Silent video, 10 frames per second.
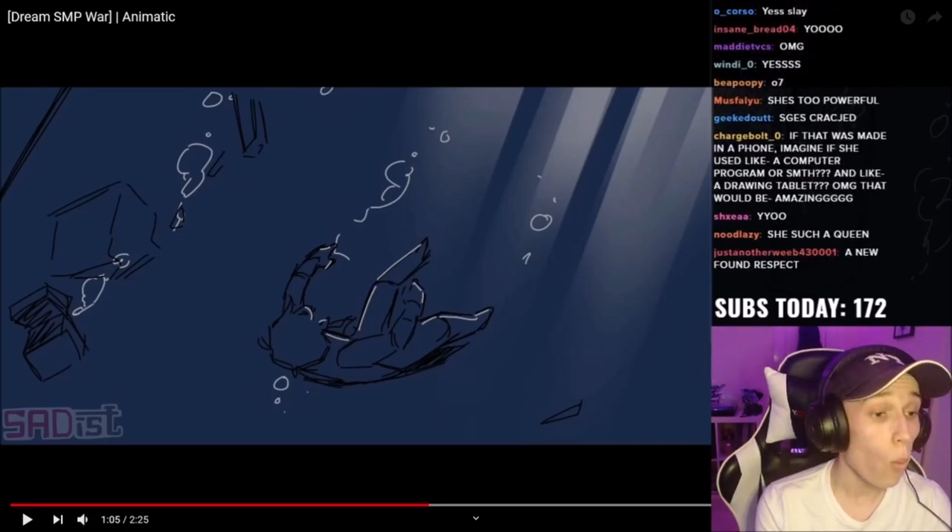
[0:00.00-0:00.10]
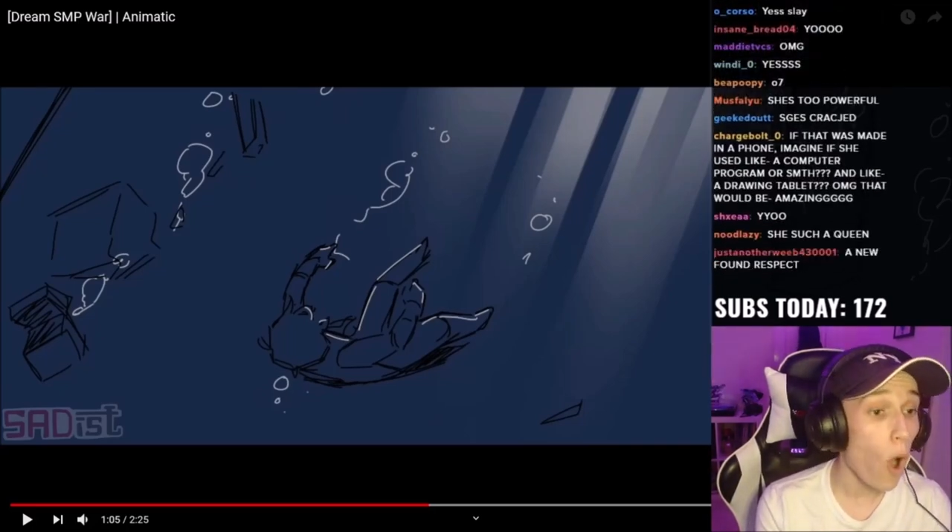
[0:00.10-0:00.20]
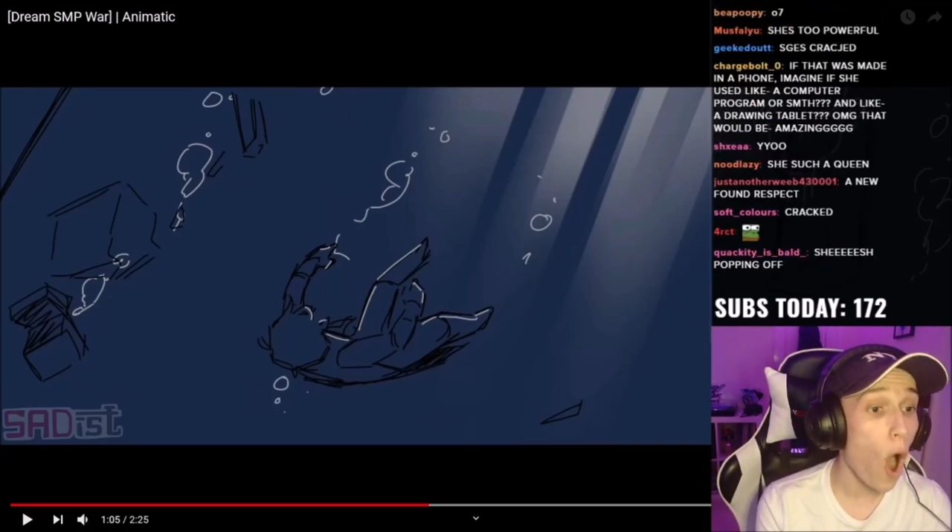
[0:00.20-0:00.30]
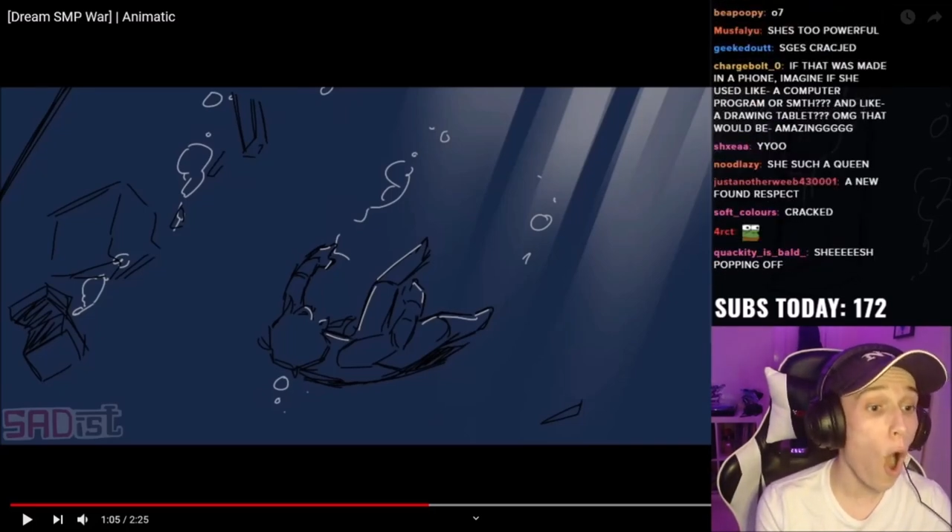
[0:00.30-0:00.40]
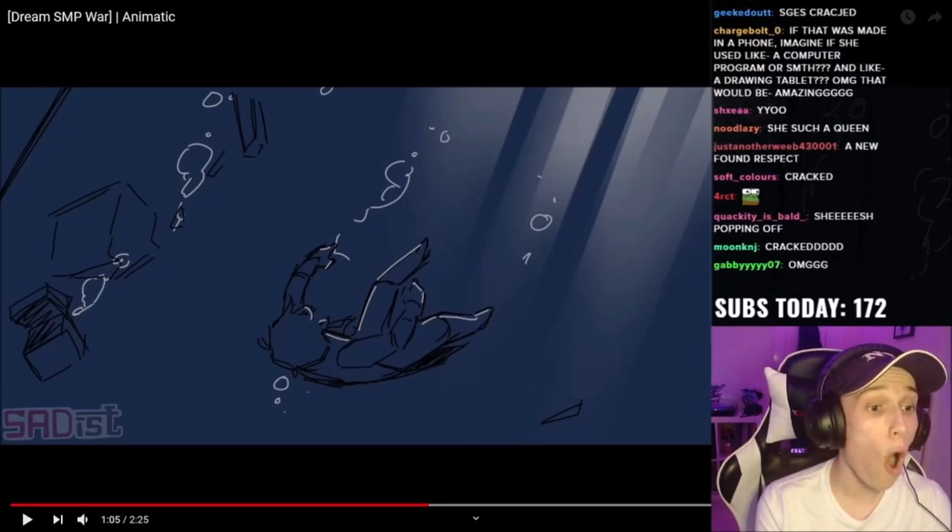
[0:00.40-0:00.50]

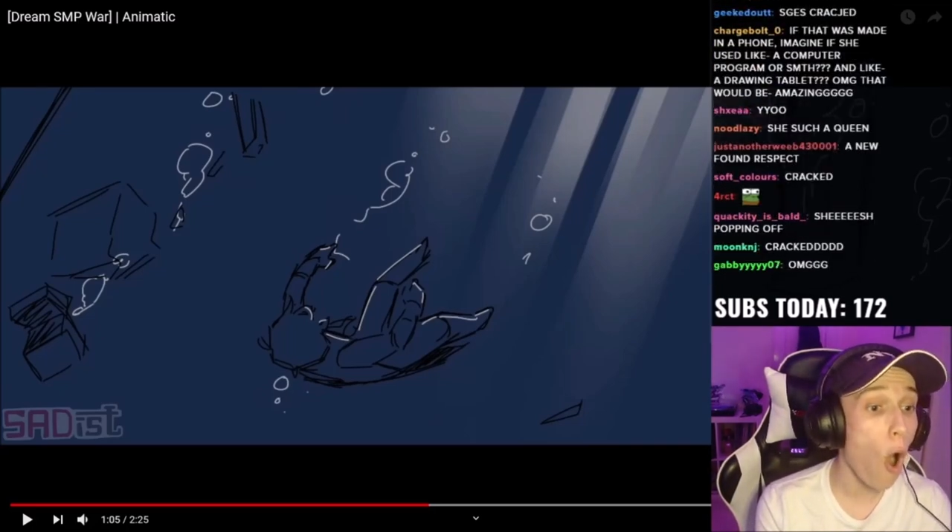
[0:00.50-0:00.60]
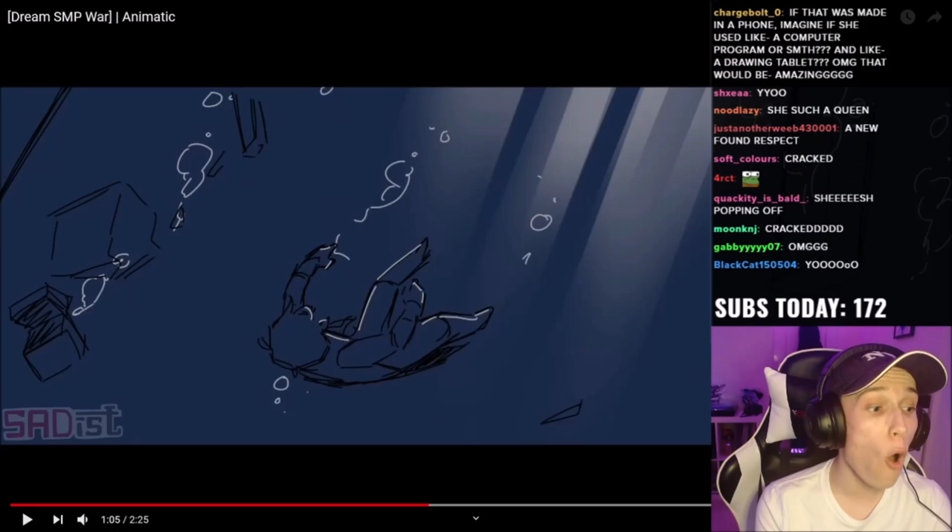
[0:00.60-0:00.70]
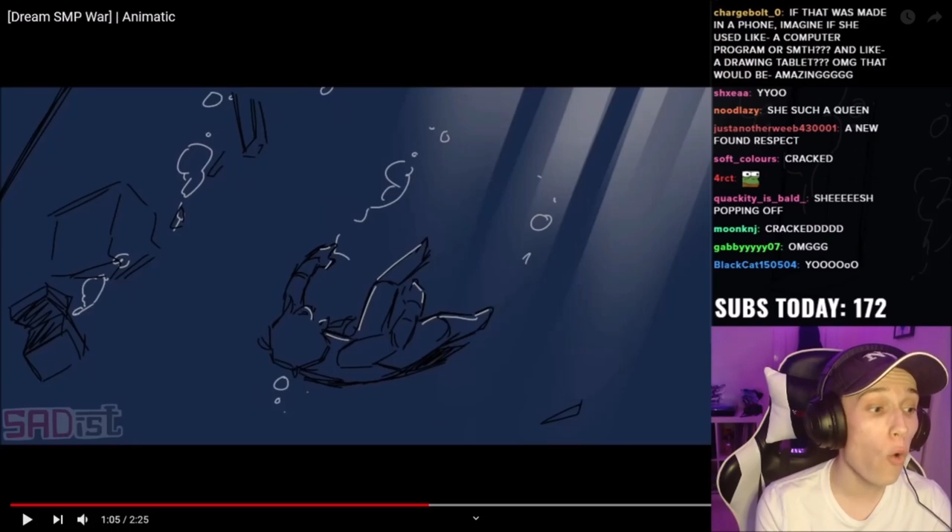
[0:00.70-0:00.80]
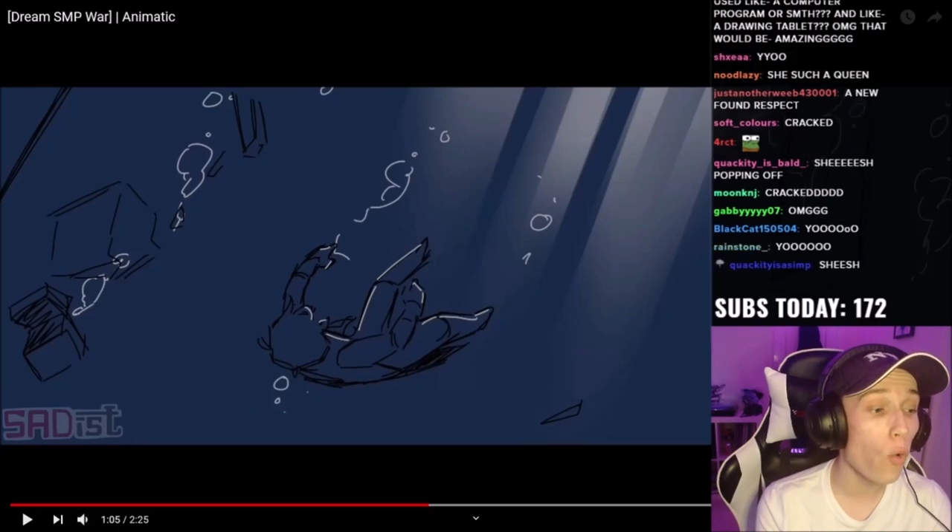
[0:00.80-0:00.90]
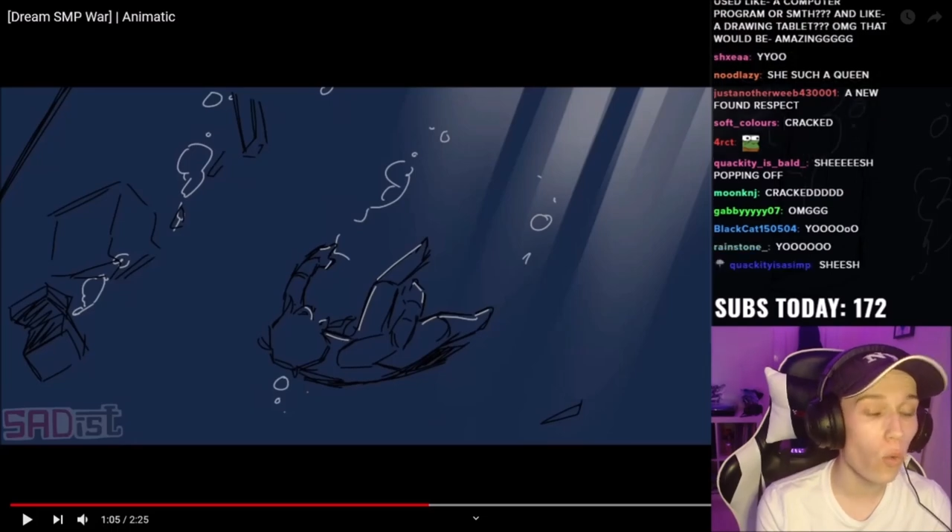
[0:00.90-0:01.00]
And
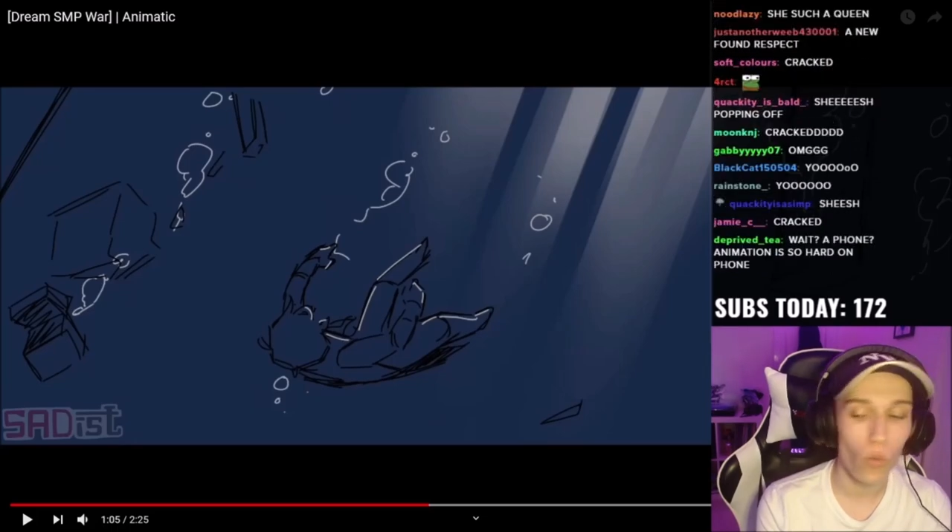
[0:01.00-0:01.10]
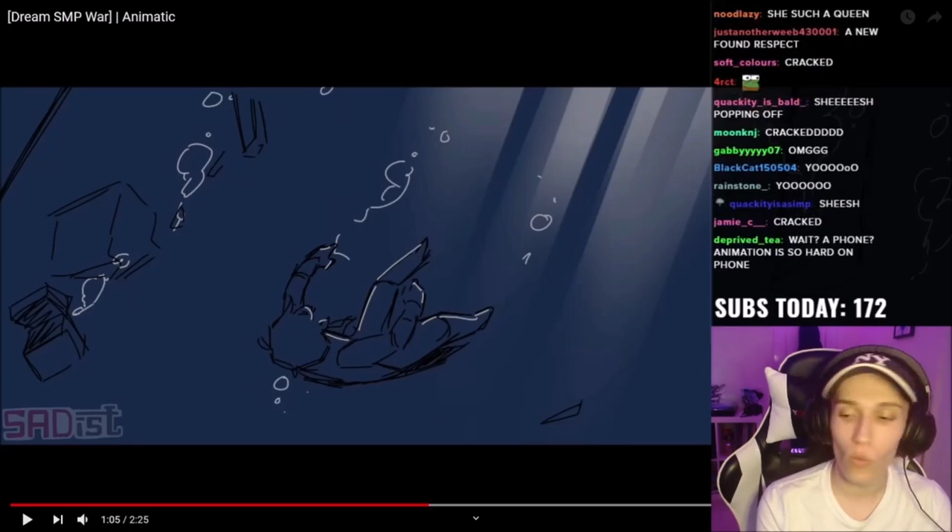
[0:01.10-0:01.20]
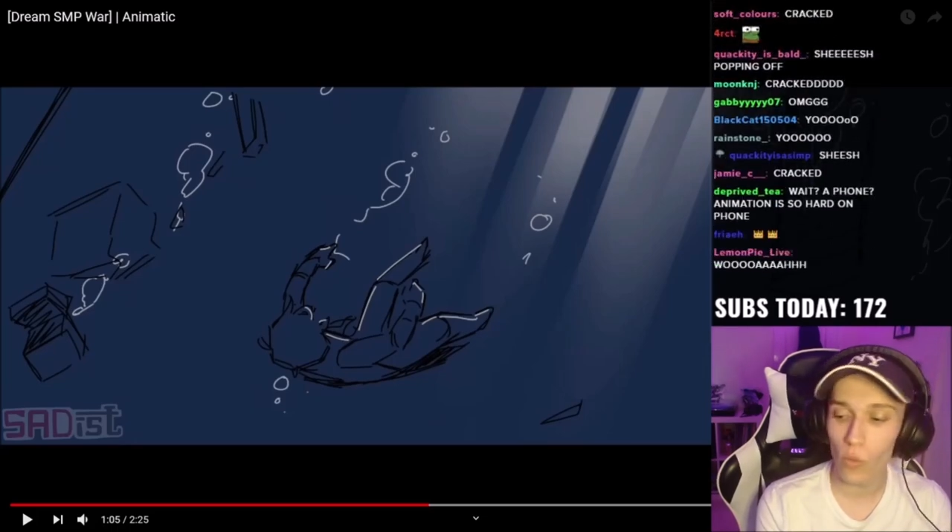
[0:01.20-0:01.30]
that took me